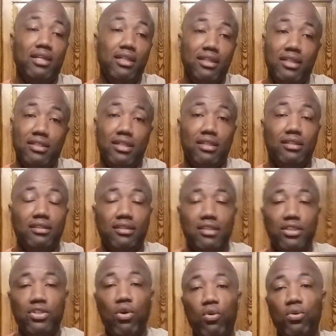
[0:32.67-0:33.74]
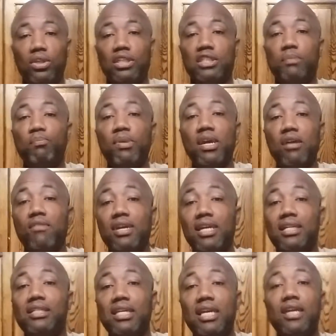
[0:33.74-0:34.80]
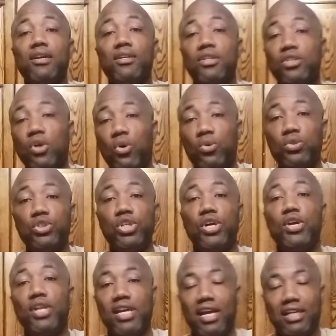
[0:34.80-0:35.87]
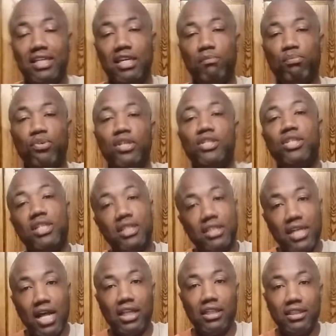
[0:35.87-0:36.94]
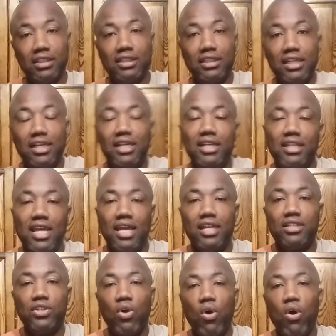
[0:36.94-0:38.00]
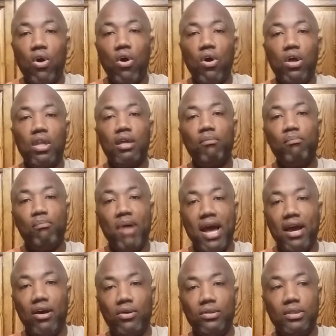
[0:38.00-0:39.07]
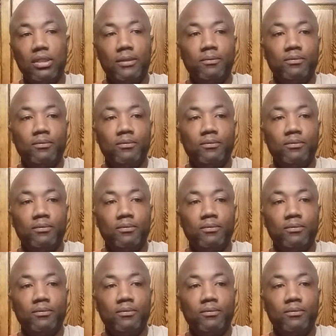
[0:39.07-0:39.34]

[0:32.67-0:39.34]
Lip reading: Listen, this whole experience here, this whole journey, I keep preaching and telling you that it's all about